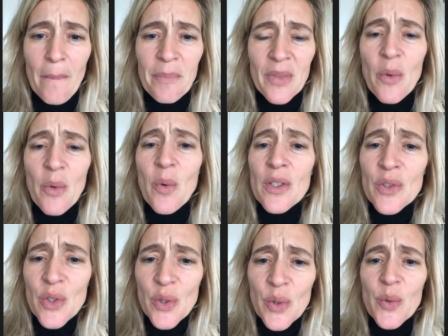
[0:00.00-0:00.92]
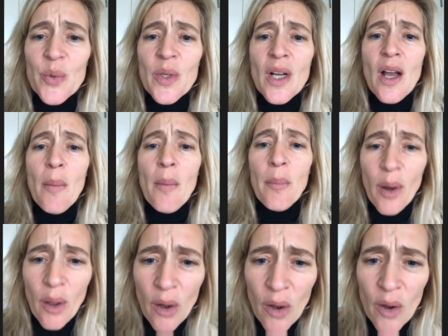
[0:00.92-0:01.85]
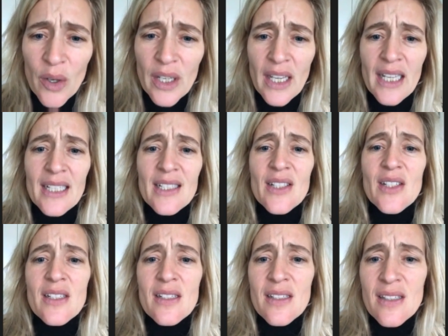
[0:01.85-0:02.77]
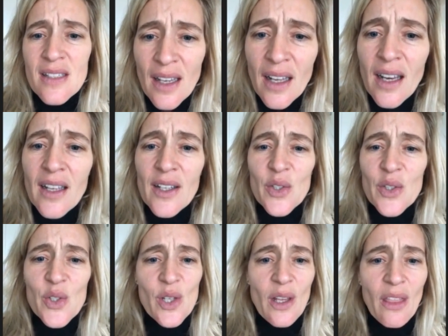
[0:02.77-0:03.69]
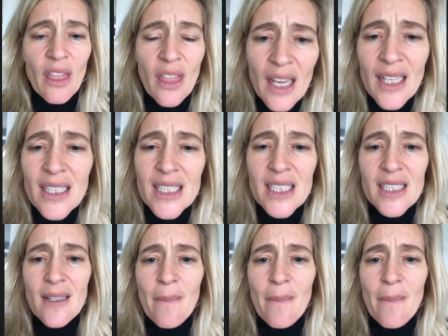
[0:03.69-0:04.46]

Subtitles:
want to blog and tell us things